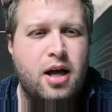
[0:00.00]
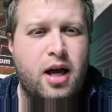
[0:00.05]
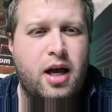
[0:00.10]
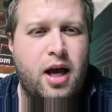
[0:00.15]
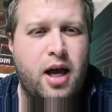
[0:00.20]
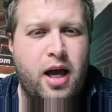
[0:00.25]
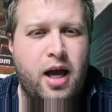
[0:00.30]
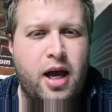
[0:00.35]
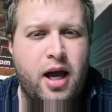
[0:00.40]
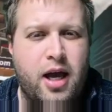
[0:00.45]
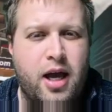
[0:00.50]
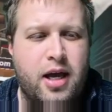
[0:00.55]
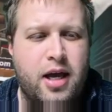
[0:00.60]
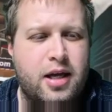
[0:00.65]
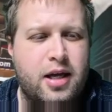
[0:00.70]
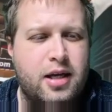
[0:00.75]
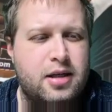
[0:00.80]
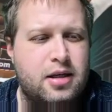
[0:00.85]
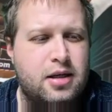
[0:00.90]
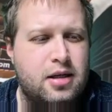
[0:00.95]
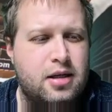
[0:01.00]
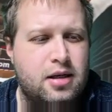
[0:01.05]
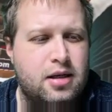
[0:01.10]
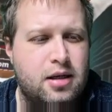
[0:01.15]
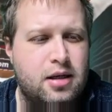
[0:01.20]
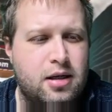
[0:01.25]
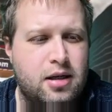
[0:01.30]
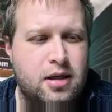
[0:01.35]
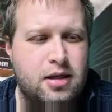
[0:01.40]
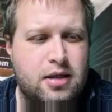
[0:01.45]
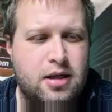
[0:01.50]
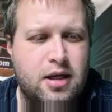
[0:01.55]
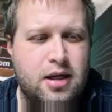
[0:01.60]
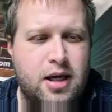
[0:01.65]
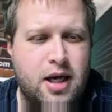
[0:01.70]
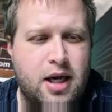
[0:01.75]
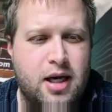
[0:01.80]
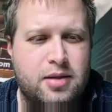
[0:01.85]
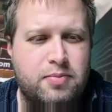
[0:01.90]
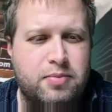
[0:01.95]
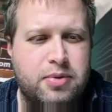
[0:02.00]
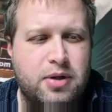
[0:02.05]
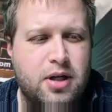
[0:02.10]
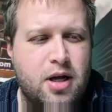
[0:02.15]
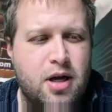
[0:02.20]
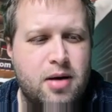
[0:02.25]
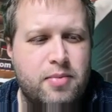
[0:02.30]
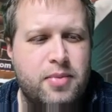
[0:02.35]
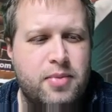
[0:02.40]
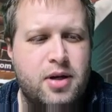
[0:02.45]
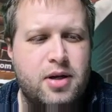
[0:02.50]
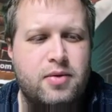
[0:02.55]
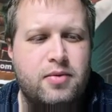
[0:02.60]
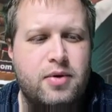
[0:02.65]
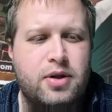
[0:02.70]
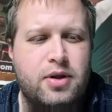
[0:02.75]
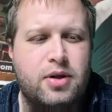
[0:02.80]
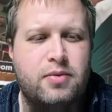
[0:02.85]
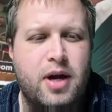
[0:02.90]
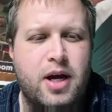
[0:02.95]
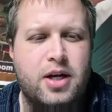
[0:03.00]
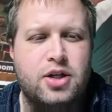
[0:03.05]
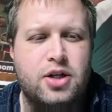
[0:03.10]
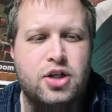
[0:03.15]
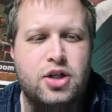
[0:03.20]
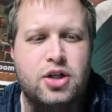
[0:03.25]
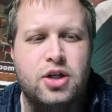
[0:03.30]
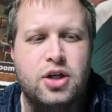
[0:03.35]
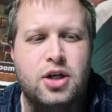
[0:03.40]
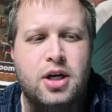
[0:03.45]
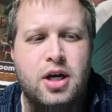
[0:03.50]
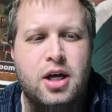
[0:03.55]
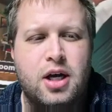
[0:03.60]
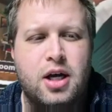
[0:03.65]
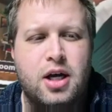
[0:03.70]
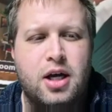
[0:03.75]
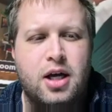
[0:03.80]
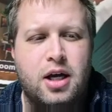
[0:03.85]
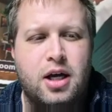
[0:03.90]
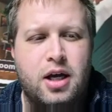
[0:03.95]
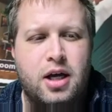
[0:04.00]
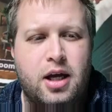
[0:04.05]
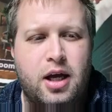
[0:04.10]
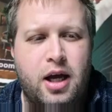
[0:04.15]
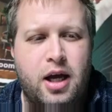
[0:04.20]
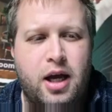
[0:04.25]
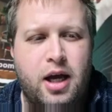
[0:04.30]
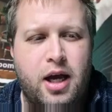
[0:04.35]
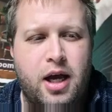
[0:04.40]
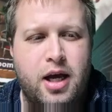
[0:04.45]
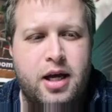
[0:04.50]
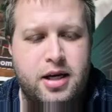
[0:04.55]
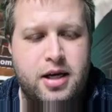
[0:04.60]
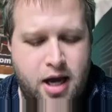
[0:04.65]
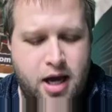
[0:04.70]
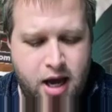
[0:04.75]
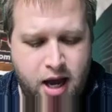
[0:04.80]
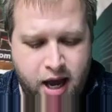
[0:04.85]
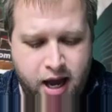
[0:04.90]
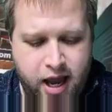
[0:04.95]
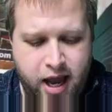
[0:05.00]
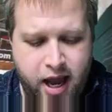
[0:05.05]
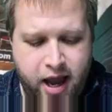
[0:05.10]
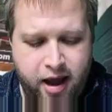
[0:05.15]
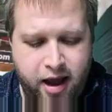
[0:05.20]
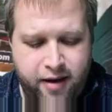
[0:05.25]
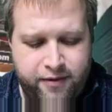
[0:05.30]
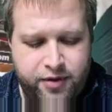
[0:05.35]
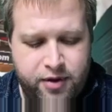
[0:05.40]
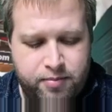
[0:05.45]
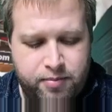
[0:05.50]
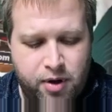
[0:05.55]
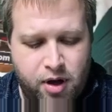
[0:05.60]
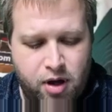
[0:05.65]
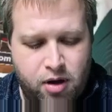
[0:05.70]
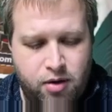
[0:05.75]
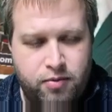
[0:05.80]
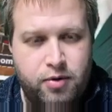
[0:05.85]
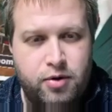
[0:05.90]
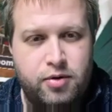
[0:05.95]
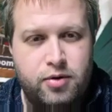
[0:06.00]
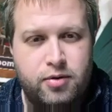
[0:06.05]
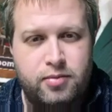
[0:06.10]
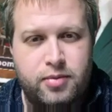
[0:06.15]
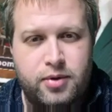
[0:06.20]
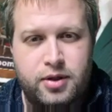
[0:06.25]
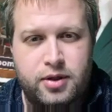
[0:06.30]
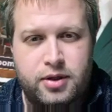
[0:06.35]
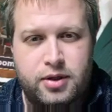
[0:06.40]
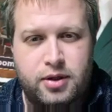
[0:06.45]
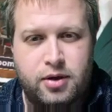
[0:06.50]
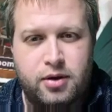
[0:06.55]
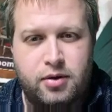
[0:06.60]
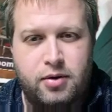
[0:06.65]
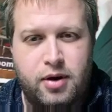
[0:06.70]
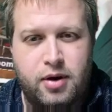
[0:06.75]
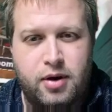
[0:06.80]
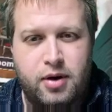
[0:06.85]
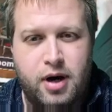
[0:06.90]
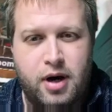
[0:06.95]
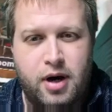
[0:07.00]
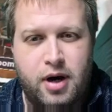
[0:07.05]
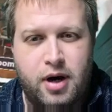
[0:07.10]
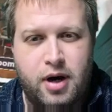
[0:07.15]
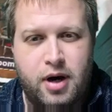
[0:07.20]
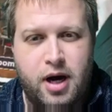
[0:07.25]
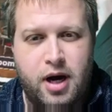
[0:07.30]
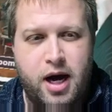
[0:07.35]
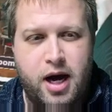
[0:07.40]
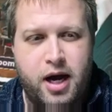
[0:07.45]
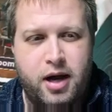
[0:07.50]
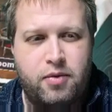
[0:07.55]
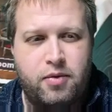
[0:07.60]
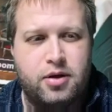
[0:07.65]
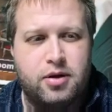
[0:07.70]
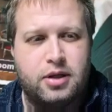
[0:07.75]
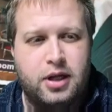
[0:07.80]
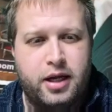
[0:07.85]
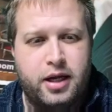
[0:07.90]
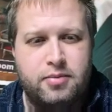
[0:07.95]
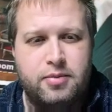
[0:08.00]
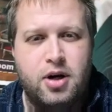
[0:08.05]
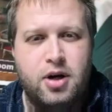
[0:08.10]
And he's going to guess plum with the wrench. And I have the ballroom, so I will let him